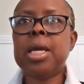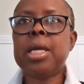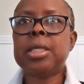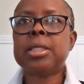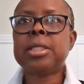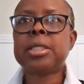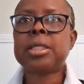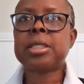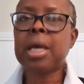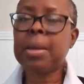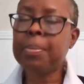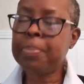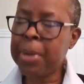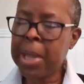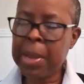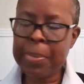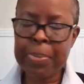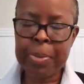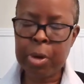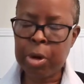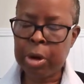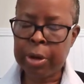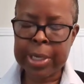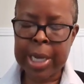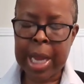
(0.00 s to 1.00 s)
Some
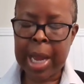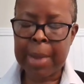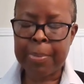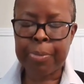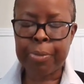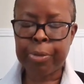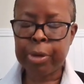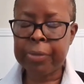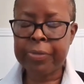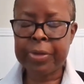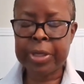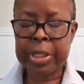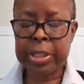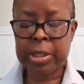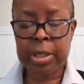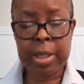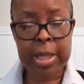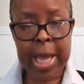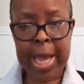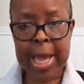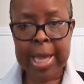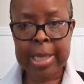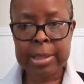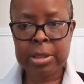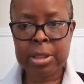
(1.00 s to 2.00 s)
people are not privy to
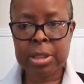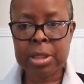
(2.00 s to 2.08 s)
that.